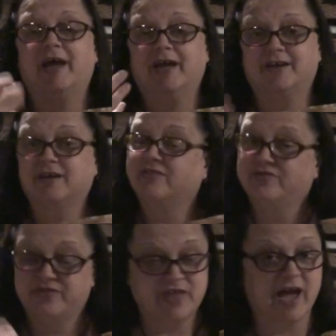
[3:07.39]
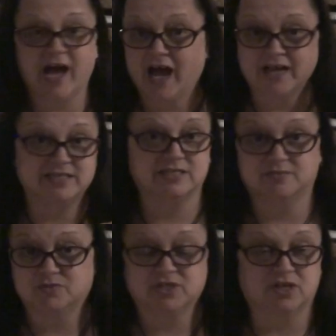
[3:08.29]
And that I
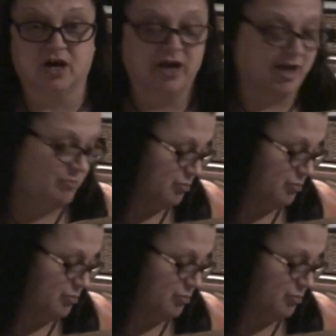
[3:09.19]
seem to not have